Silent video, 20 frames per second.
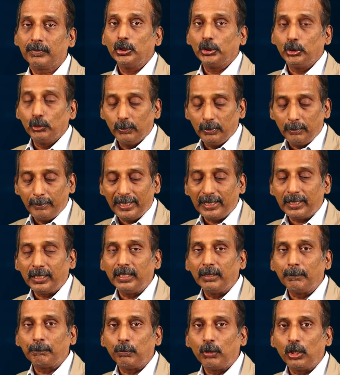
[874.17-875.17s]
you will make a
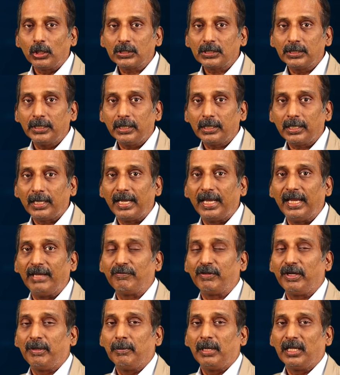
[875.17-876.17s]
deposit
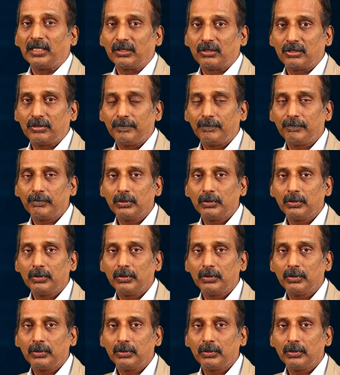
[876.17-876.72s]
every month.